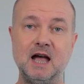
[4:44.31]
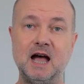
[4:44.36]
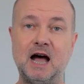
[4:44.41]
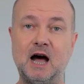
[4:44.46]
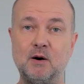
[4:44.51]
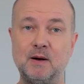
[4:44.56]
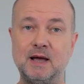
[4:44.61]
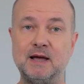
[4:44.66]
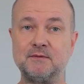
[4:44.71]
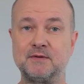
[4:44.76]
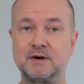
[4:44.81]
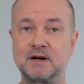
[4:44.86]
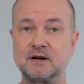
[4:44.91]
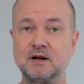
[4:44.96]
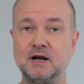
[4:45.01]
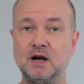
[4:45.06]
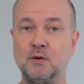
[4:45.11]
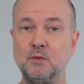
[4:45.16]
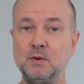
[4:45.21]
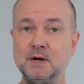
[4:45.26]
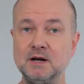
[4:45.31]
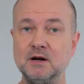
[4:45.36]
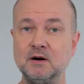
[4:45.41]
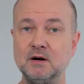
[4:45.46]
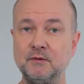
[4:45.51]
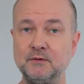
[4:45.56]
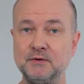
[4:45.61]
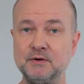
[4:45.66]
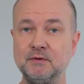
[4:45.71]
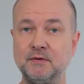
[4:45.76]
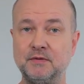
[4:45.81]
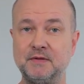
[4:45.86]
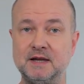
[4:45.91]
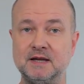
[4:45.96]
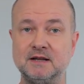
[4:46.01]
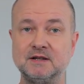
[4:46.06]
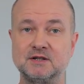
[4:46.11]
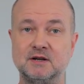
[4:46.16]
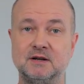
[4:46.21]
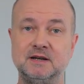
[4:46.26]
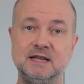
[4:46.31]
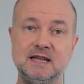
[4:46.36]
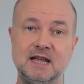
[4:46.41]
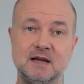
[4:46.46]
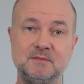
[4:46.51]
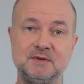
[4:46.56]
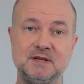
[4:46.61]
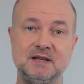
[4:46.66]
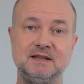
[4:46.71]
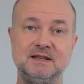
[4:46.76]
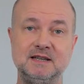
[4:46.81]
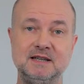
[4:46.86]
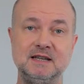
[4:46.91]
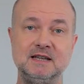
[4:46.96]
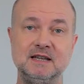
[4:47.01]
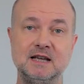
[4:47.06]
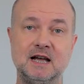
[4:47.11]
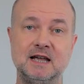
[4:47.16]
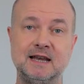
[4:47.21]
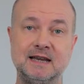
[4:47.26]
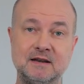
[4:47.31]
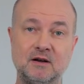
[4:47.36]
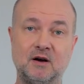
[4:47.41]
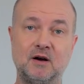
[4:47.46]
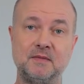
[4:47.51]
However, we know a few things on EMTT and